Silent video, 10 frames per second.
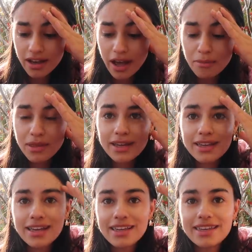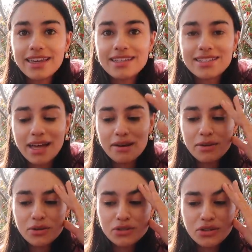I'm like excited,
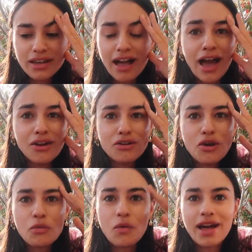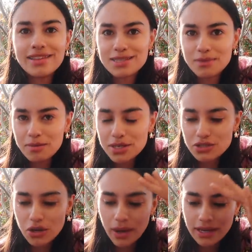but also like, I don't know why this is making me
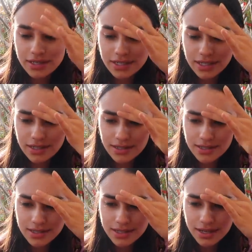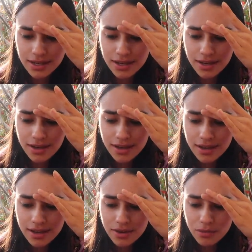so anxious.
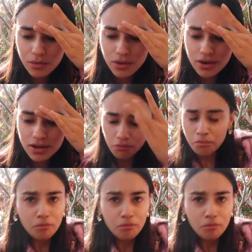What?